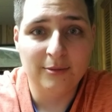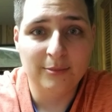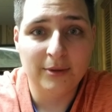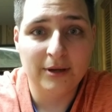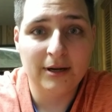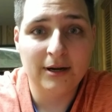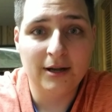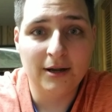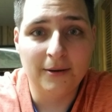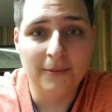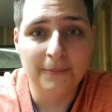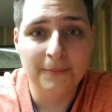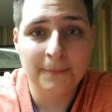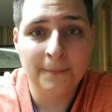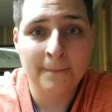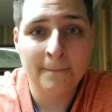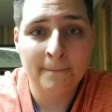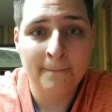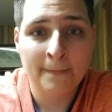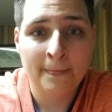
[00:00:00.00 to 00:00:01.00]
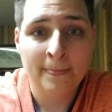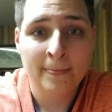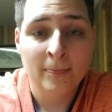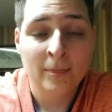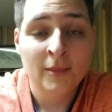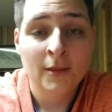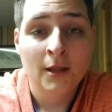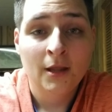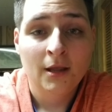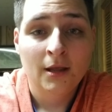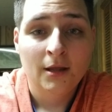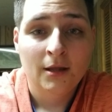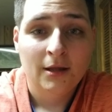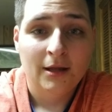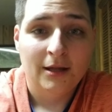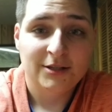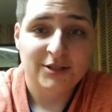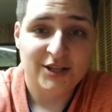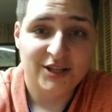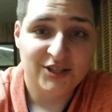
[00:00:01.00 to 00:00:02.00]
But um,
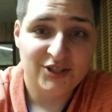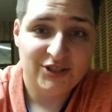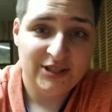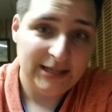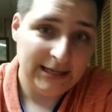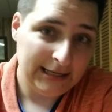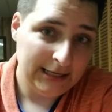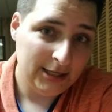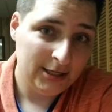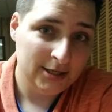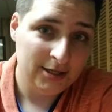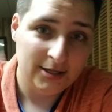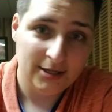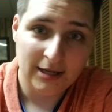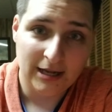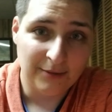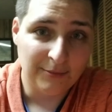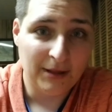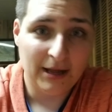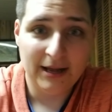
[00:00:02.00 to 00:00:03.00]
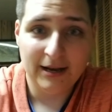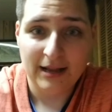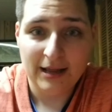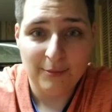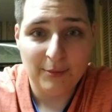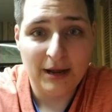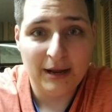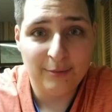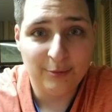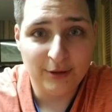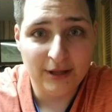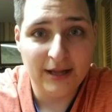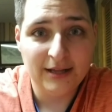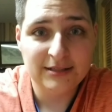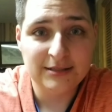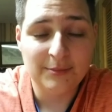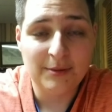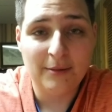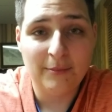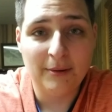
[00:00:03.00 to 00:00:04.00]
as you can see, I'm not at my place.
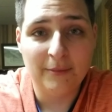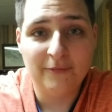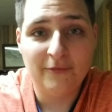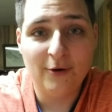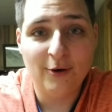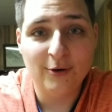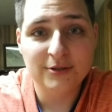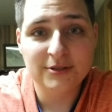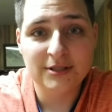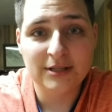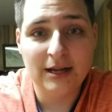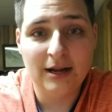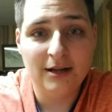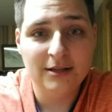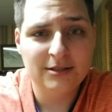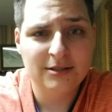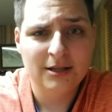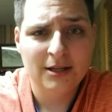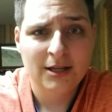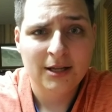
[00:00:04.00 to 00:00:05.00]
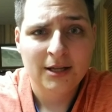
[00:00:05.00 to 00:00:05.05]
I'm at my folks' house.